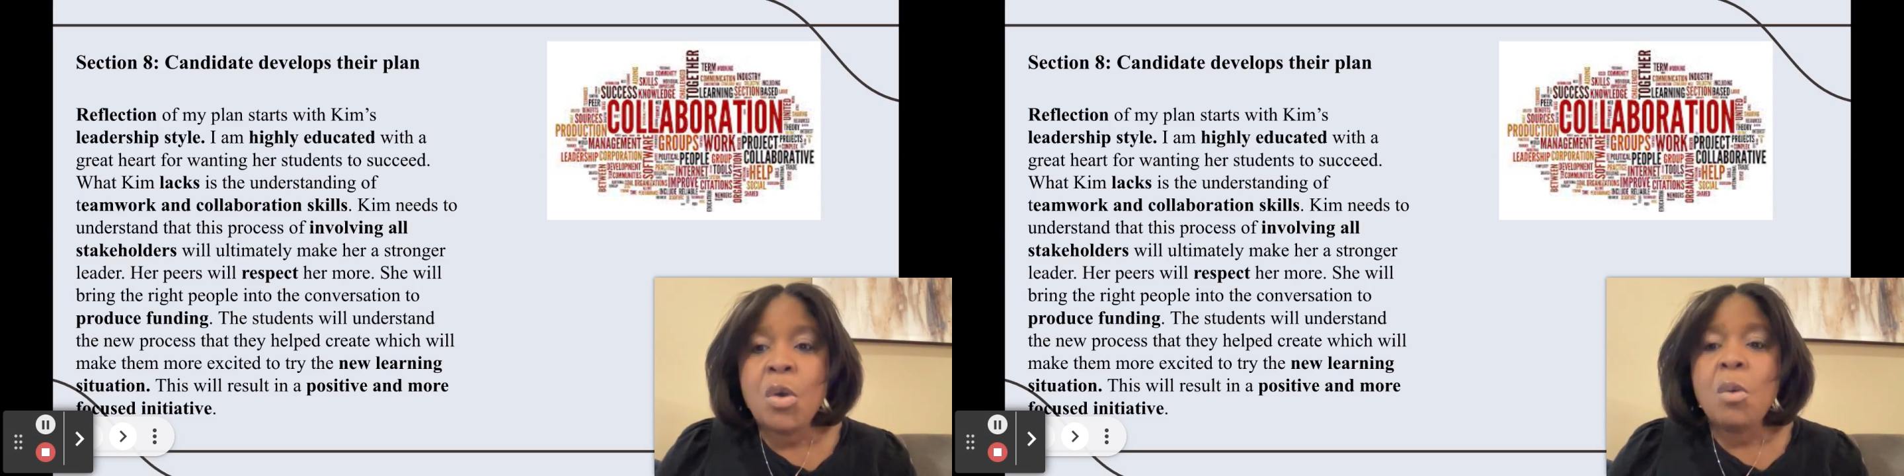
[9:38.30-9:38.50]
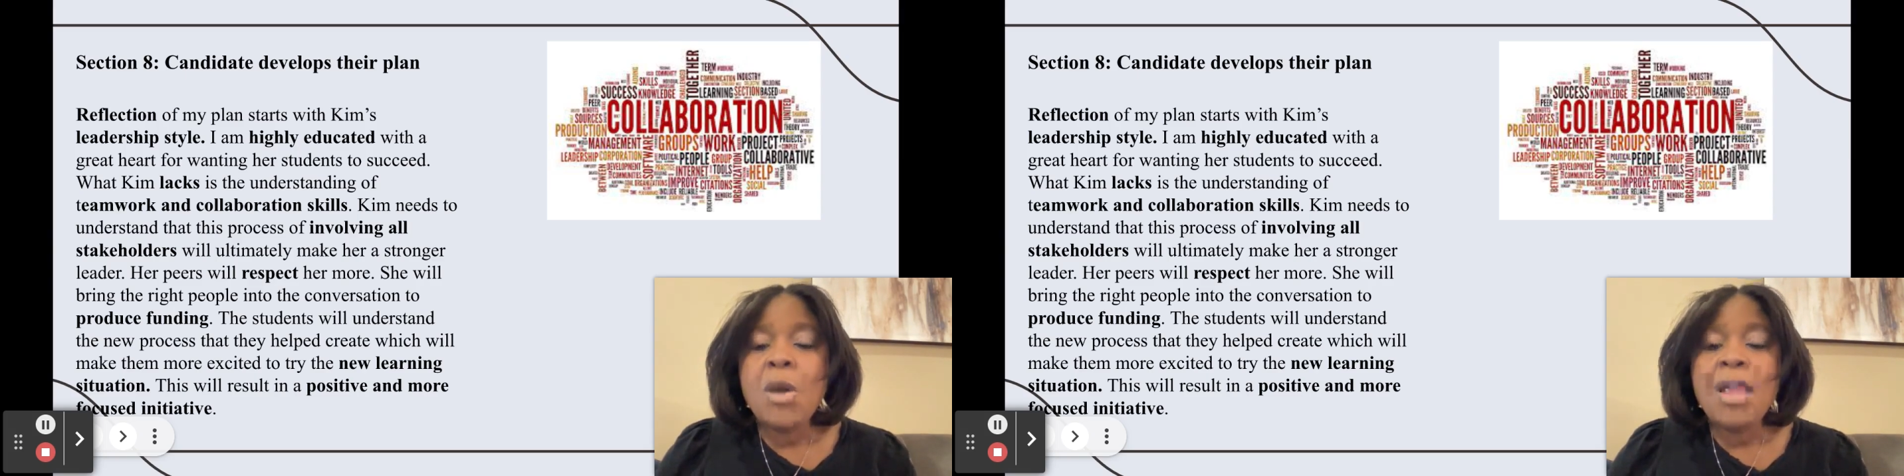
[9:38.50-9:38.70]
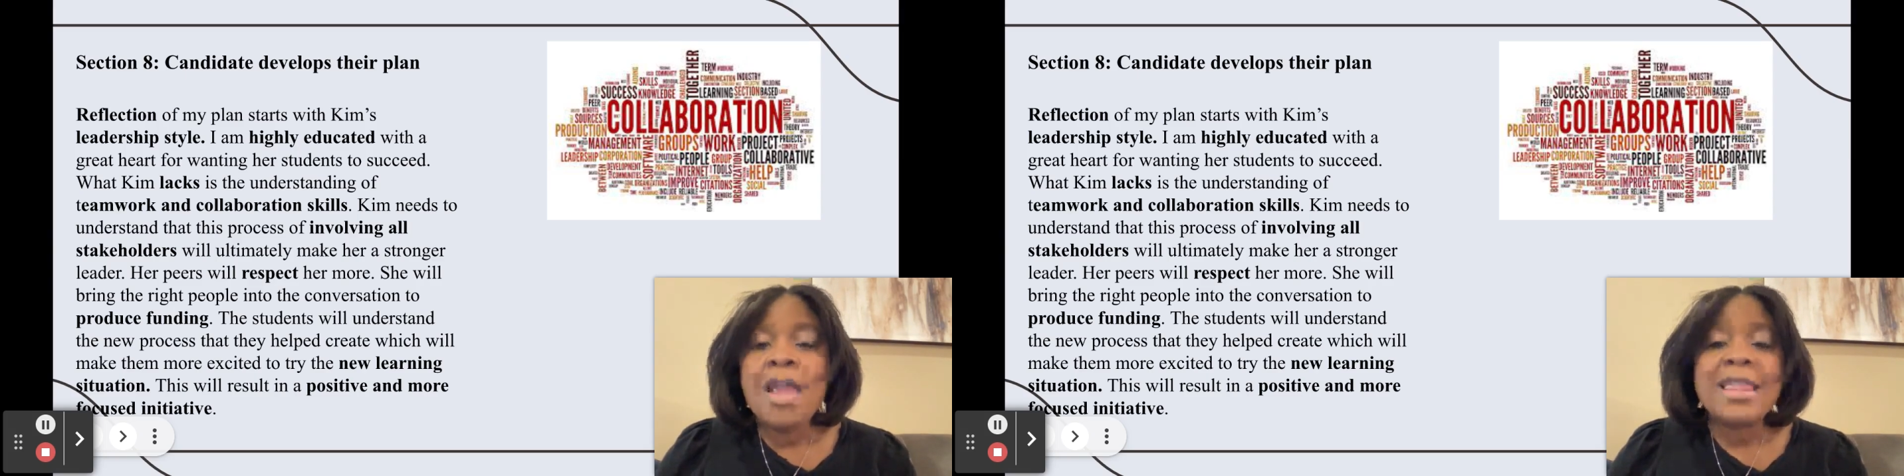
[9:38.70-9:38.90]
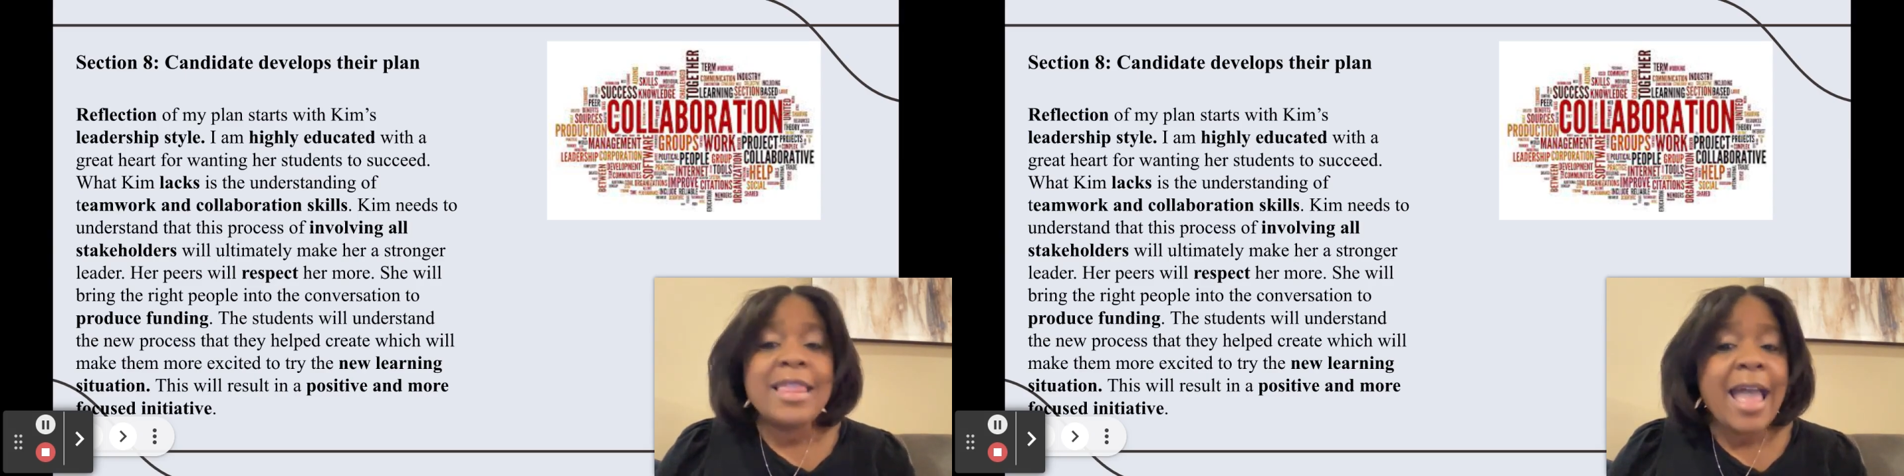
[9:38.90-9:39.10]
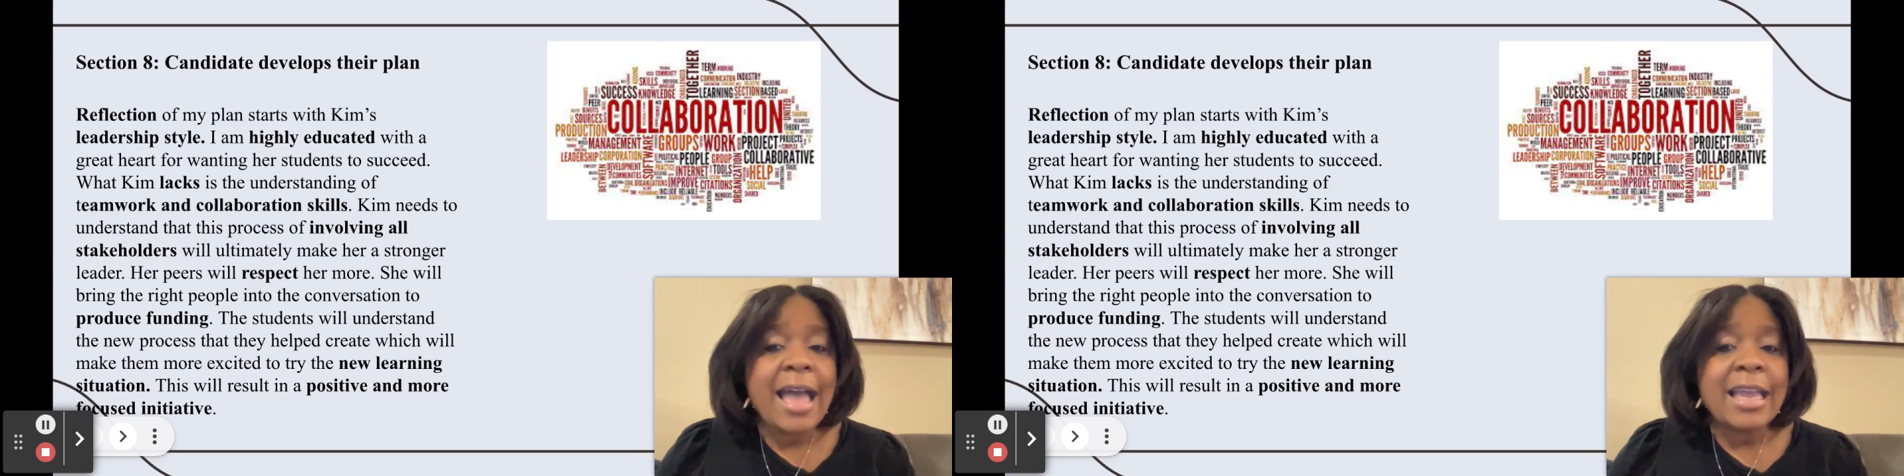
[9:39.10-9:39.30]
What I
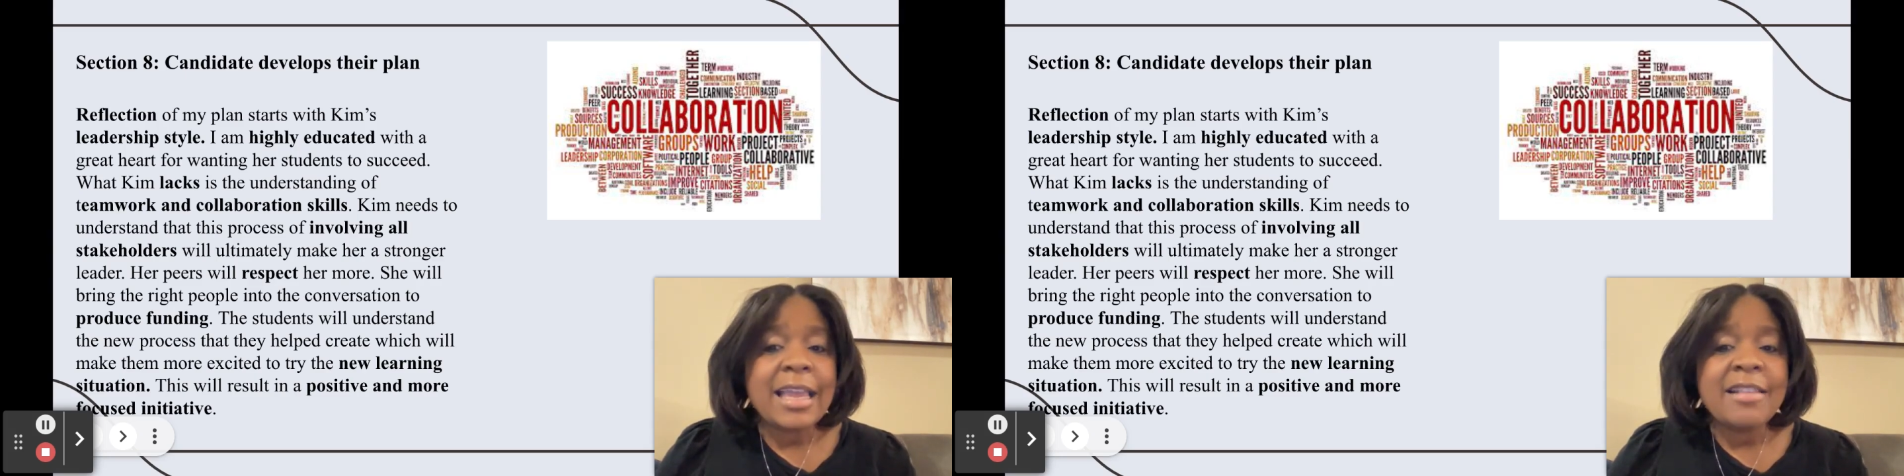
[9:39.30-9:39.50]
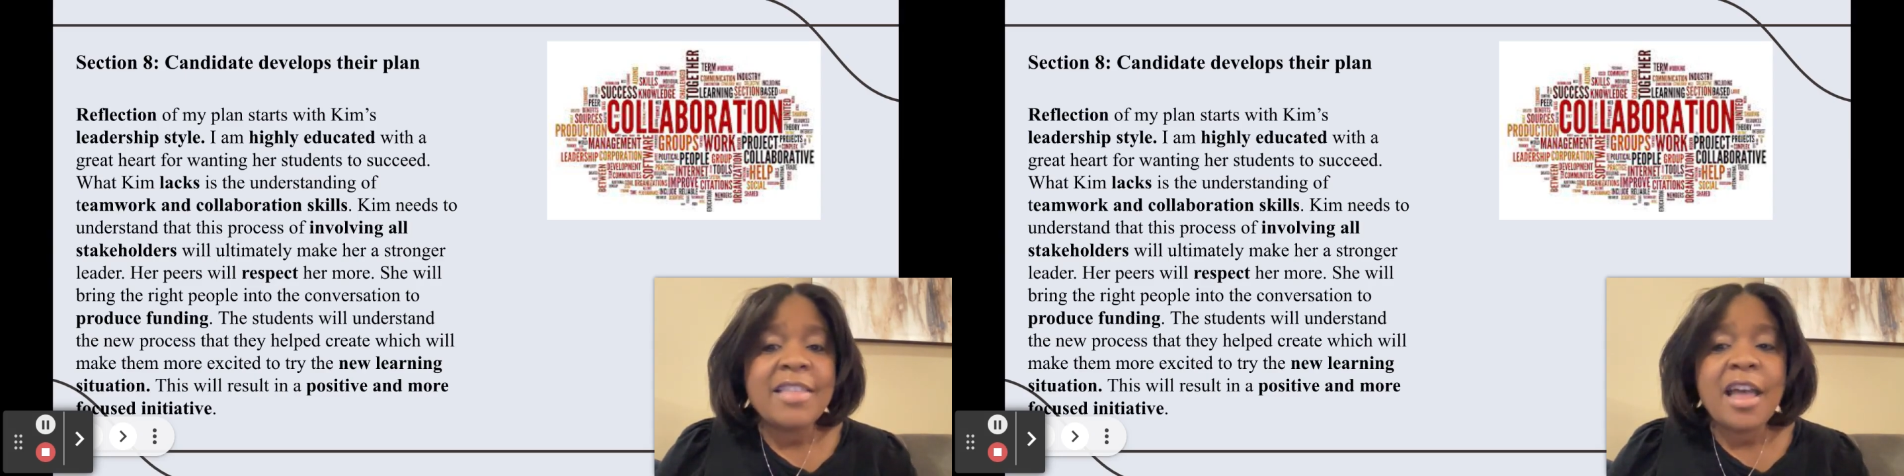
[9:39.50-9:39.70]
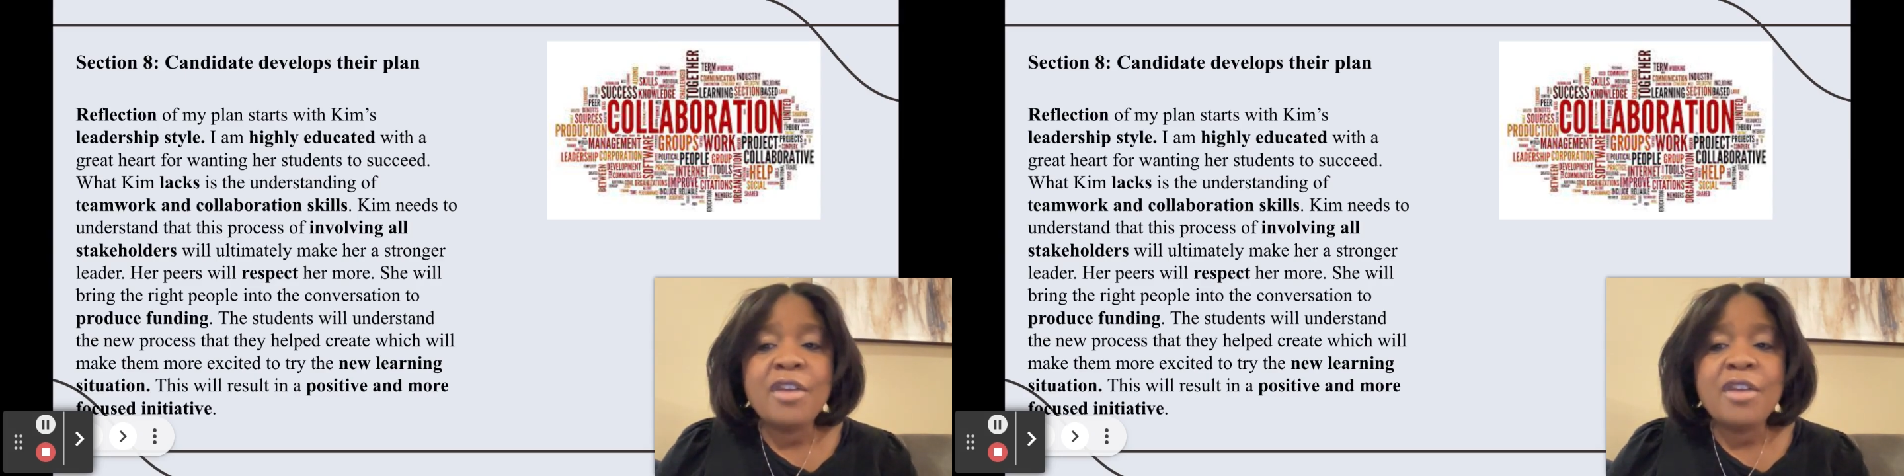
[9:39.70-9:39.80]
lack is the